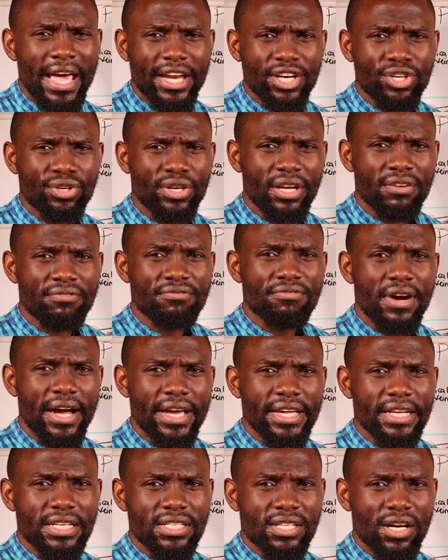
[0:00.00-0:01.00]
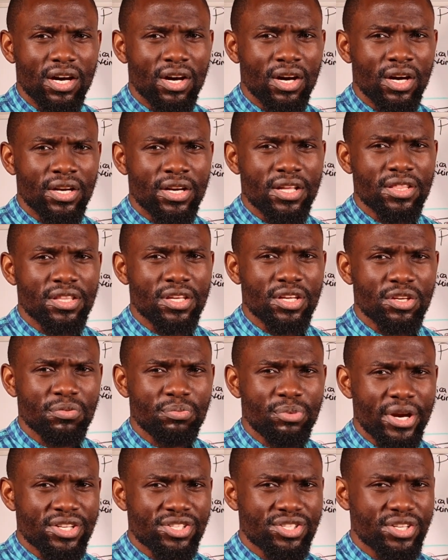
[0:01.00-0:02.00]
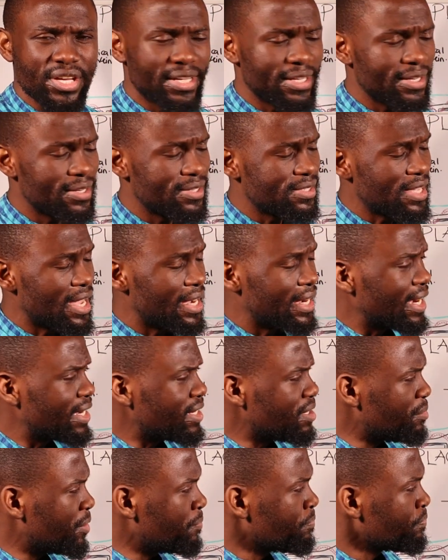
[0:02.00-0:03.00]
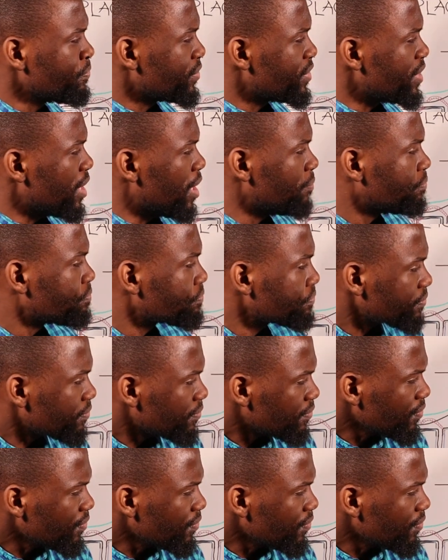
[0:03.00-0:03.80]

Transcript: and you can find it on the Brain Shakers Academy. Now,